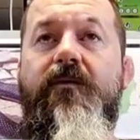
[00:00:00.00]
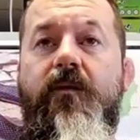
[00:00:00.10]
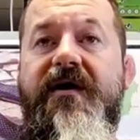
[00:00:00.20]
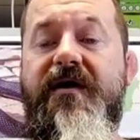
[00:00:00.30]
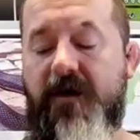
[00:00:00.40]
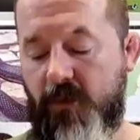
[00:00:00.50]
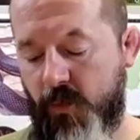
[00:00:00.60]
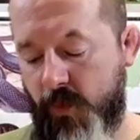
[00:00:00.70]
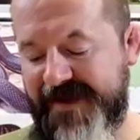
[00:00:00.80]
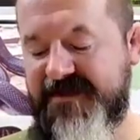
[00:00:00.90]
week
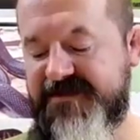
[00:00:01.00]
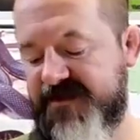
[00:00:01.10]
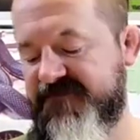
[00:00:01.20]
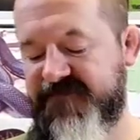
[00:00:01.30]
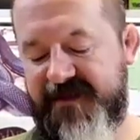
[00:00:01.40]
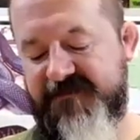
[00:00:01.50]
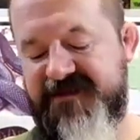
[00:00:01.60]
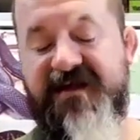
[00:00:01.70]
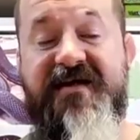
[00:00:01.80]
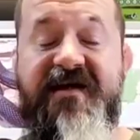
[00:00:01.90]
wait for them
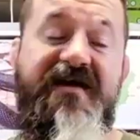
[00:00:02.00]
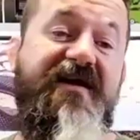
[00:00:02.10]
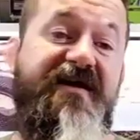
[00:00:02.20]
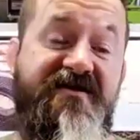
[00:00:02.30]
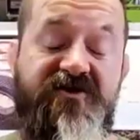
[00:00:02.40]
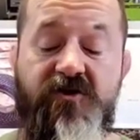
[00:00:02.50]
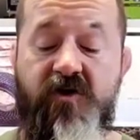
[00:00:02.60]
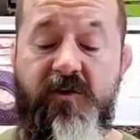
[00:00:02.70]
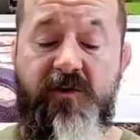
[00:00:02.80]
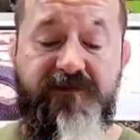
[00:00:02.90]
to kick in is
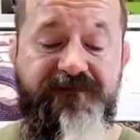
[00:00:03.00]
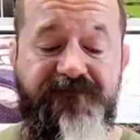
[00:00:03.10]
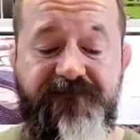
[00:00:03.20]
normal.